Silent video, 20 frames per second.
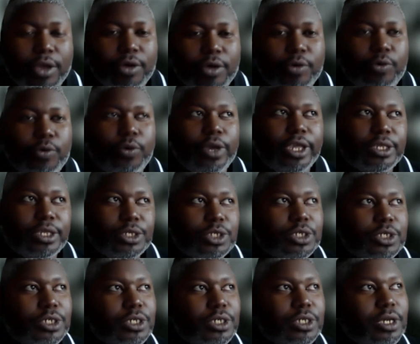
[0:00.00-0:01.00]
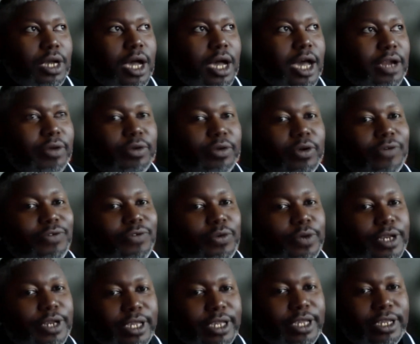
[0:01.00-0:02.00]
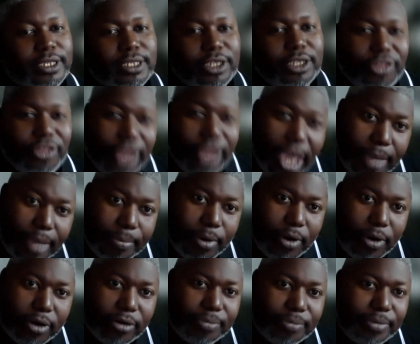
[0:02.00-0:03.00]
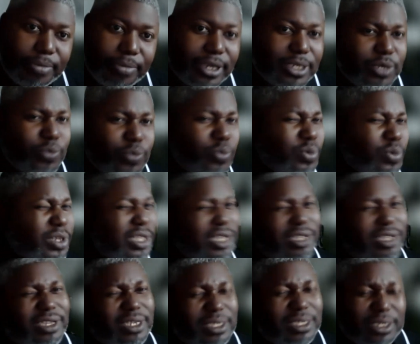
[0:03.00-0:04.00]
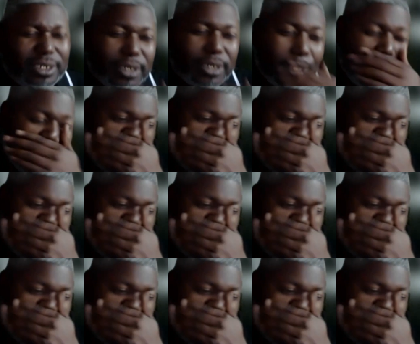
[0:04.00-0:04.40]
which I don't know if you want to get into that part, because it really doesn't